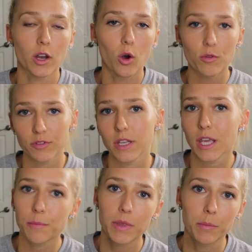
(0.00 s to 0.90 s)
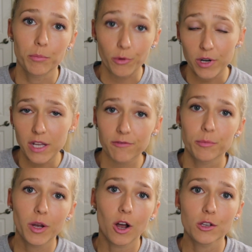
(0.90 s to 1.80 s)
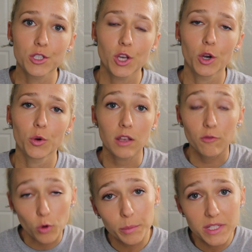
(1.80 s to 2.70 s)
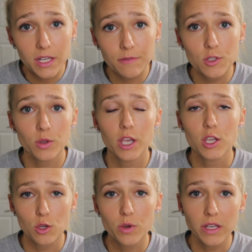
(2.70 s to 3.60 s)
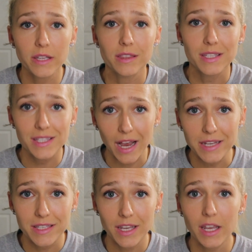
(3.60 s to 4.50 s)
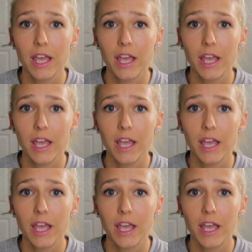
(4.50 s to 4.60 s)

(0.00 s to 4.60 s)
hopefully keep them brief but also informative so that you can get the sizing